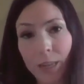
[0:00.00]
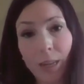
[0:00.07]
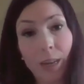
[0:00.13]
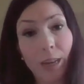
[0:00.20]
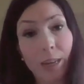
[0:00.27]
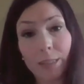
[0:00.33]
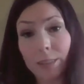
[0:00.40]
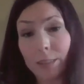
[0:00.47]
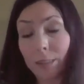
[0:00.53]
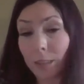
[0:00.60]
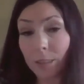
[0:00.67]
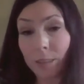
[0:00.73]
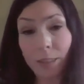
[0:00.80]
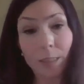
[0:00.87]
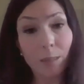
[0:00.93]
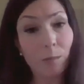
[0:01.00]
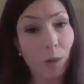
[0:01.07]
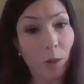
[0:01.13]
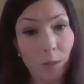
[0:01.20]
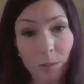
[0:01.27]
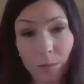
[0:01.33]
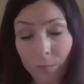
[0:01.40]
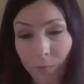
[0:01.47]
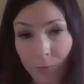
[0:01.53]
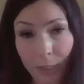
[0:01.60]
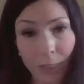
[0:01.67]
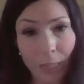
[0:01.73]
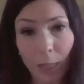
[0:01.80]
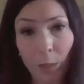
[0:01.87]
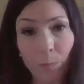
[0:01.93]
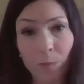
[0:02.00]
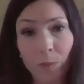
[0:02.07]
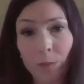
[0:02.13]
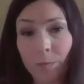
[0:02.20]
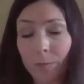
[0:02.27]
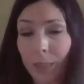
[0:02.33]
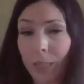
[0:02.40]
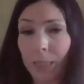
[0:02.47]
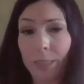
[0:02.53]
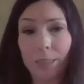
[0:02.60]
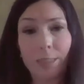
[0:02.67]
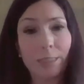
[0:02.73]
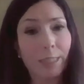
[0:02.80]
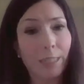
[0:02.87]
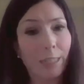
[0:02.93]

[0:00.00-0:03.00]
and they are very helpful and